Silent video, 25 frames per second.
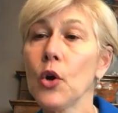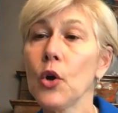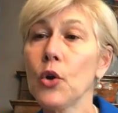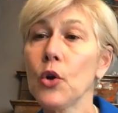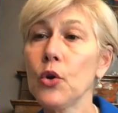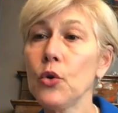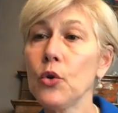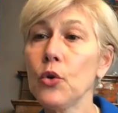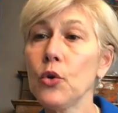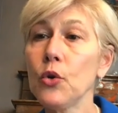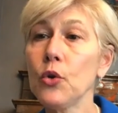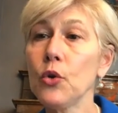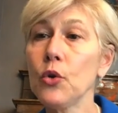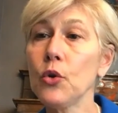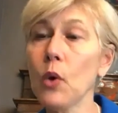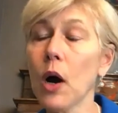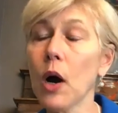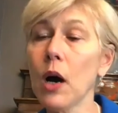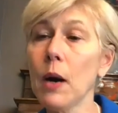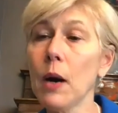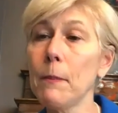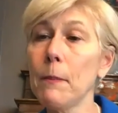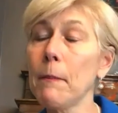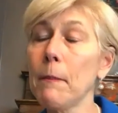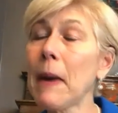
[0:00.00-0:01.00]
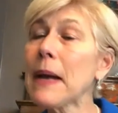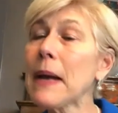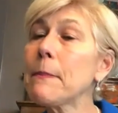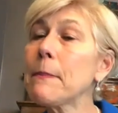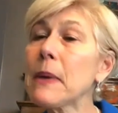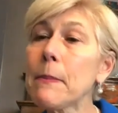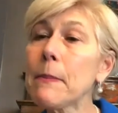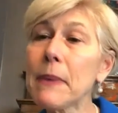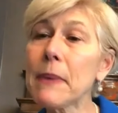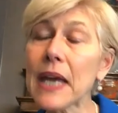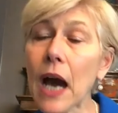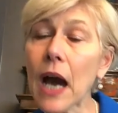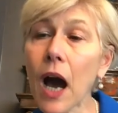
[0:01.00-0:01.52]
who might be
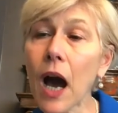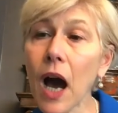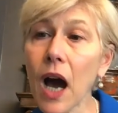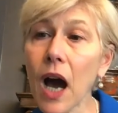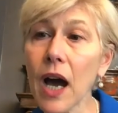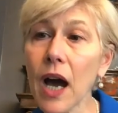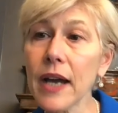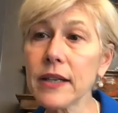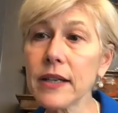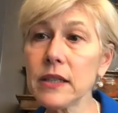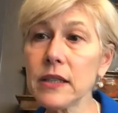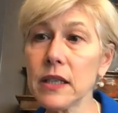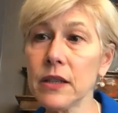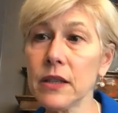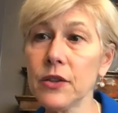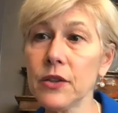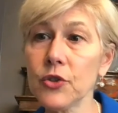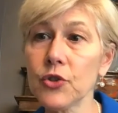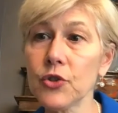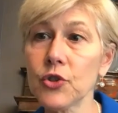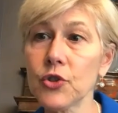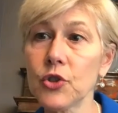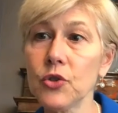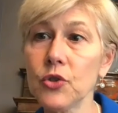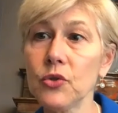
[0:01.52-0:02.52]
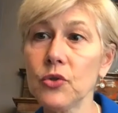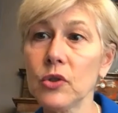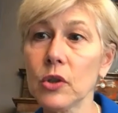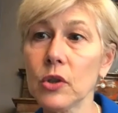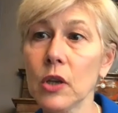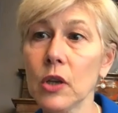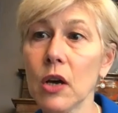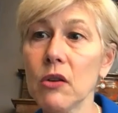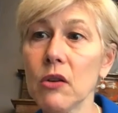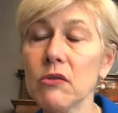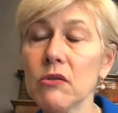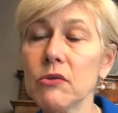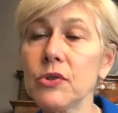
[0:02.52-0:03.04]
behind in their student
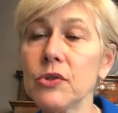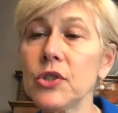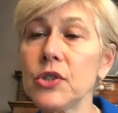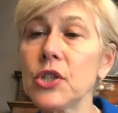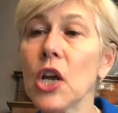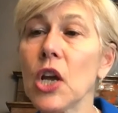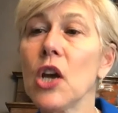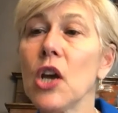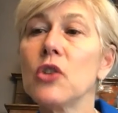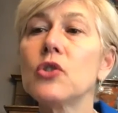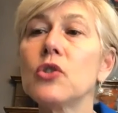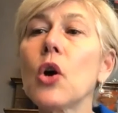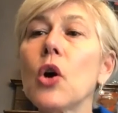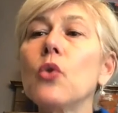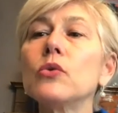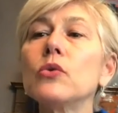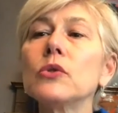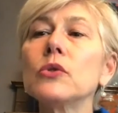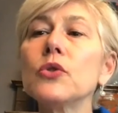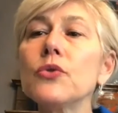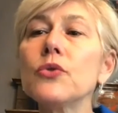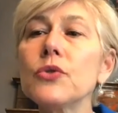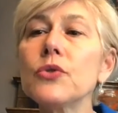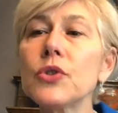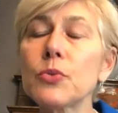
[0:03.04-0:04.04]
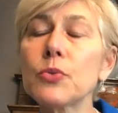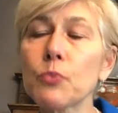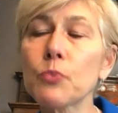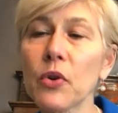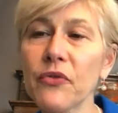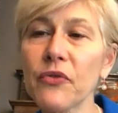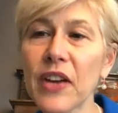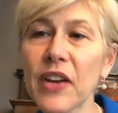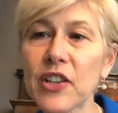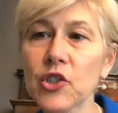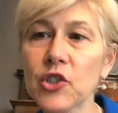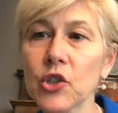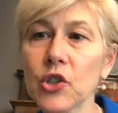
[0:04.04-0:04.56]
loans don't lose
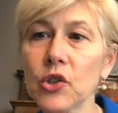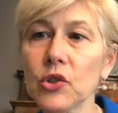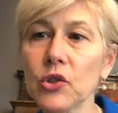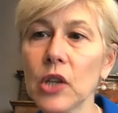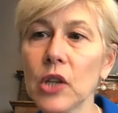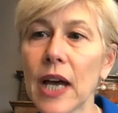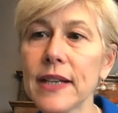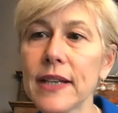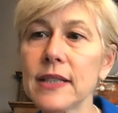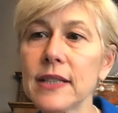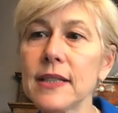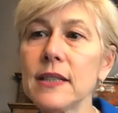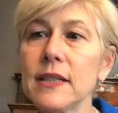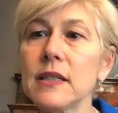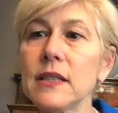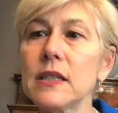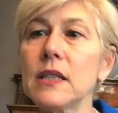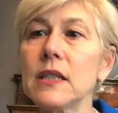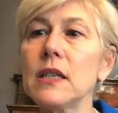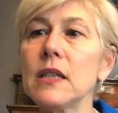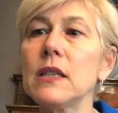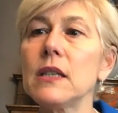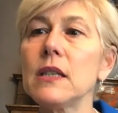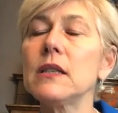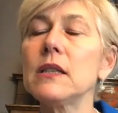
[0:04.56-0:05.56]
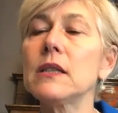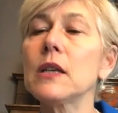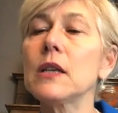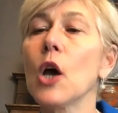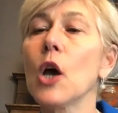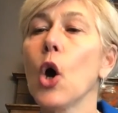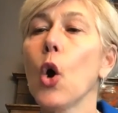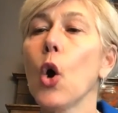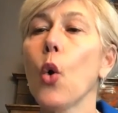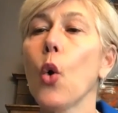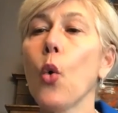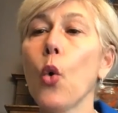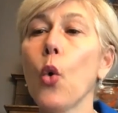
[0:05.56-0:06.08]
professional licenses
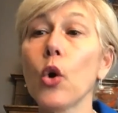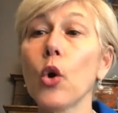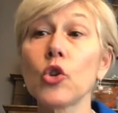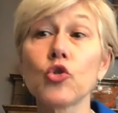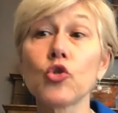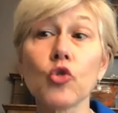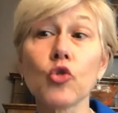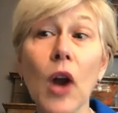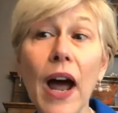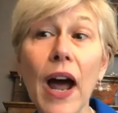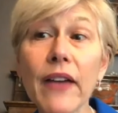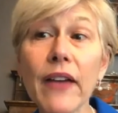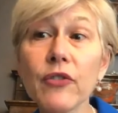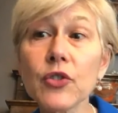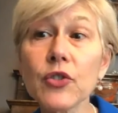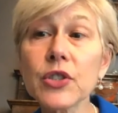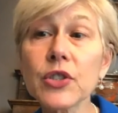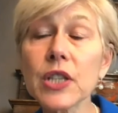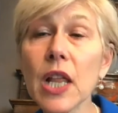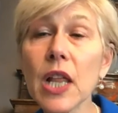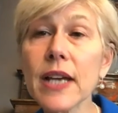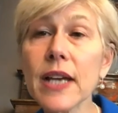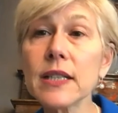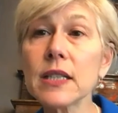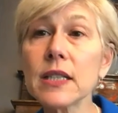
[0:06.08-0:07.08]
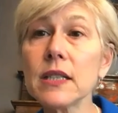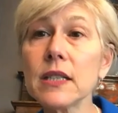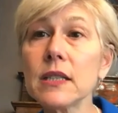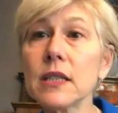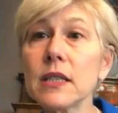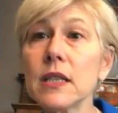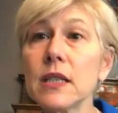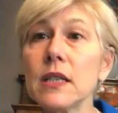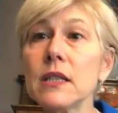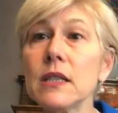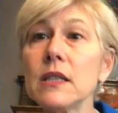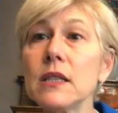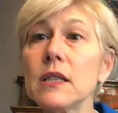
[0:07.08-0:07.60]
or driver's
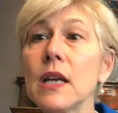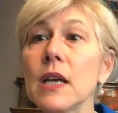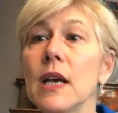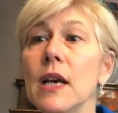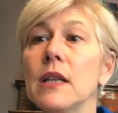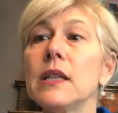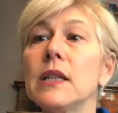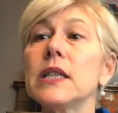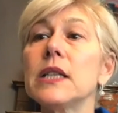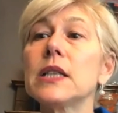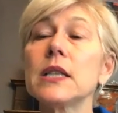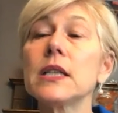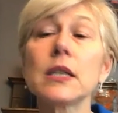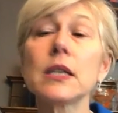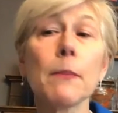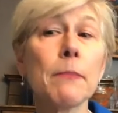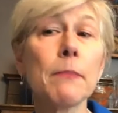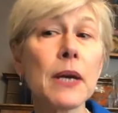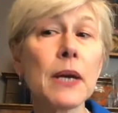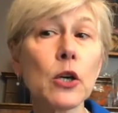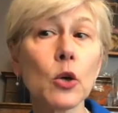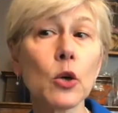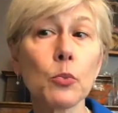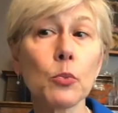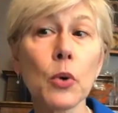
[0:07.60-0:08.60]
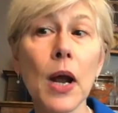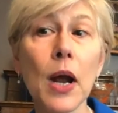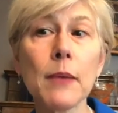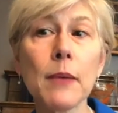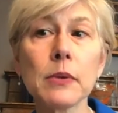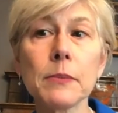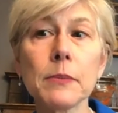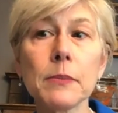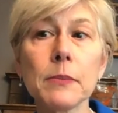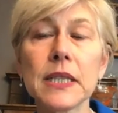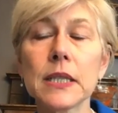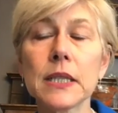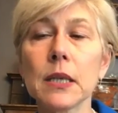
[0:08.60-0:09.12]
licenses. This is a bigger
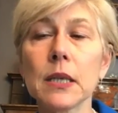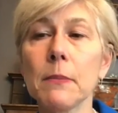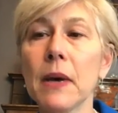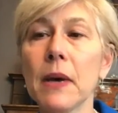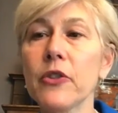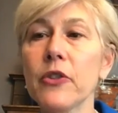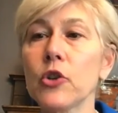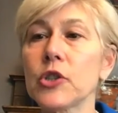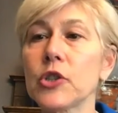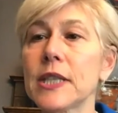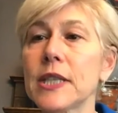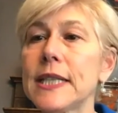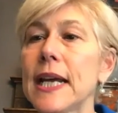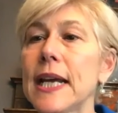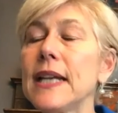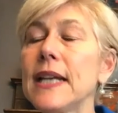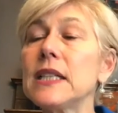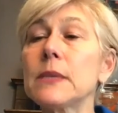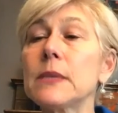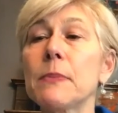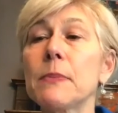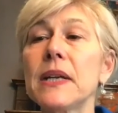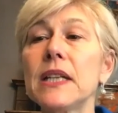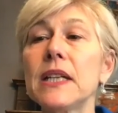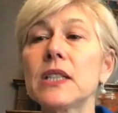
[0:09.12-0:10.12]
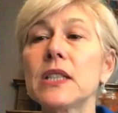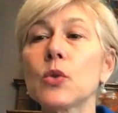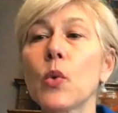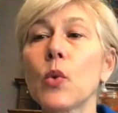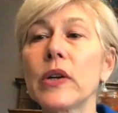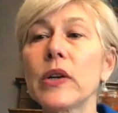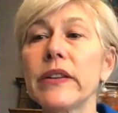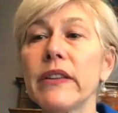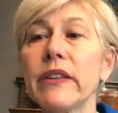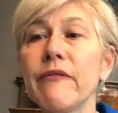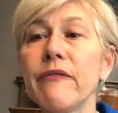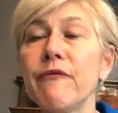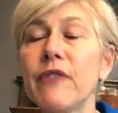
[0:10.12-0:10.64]
problem in some other states, but it's one
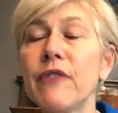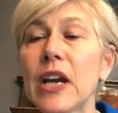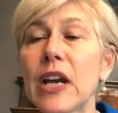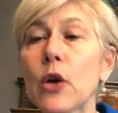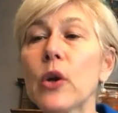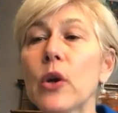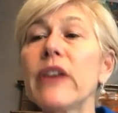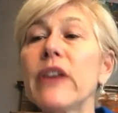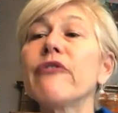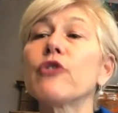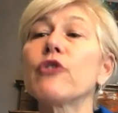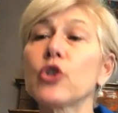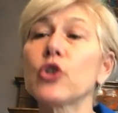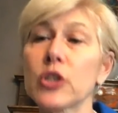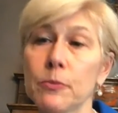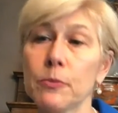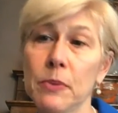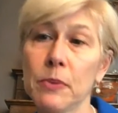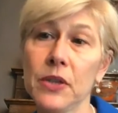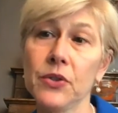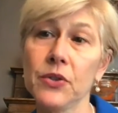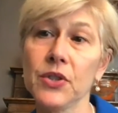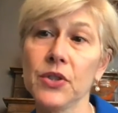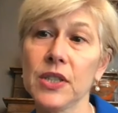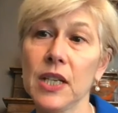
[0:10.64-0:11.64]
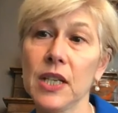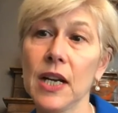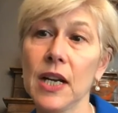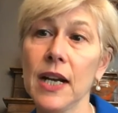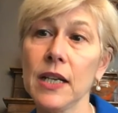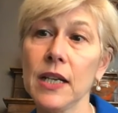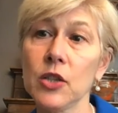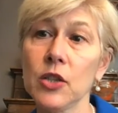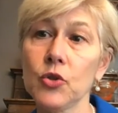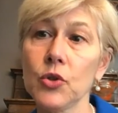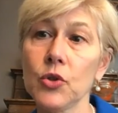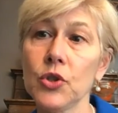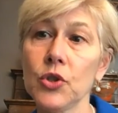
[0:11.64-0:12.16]
of the very first bills that I
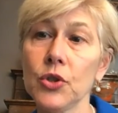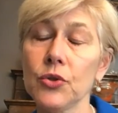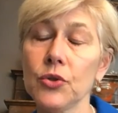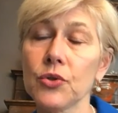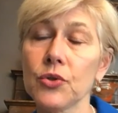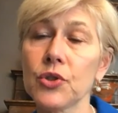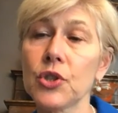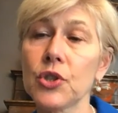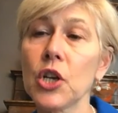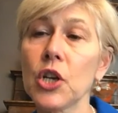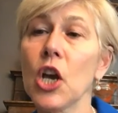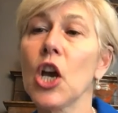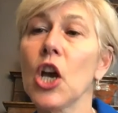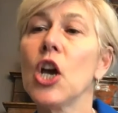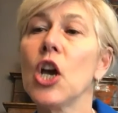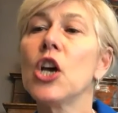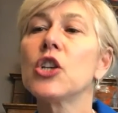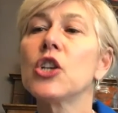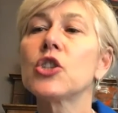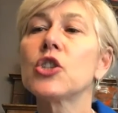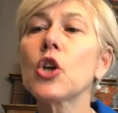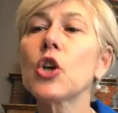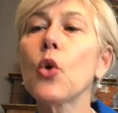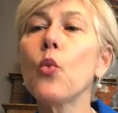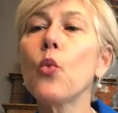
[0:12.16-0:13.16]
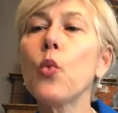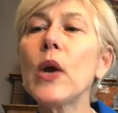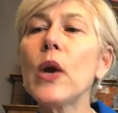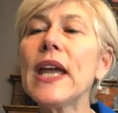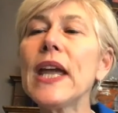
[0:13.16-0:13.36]
introduced. So